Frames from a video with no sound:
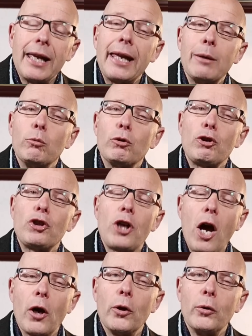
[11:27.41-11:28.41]
it will
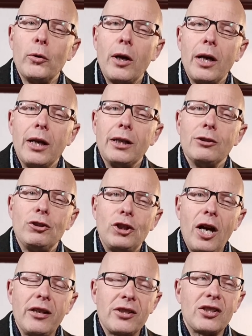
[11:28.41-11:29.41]
show
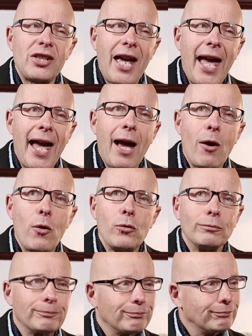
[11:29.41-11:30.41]
just how